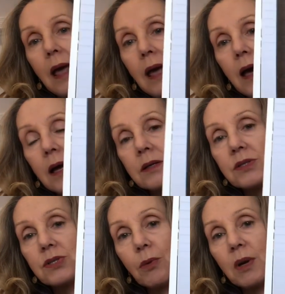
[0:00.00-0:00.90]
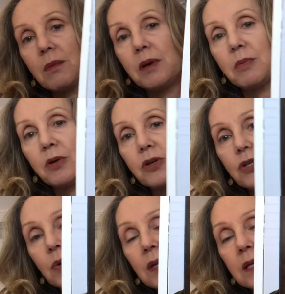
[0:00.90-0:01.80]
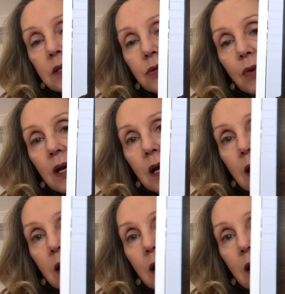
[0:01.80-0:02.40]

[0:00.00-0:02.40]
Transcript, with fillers: And so many people are doing this right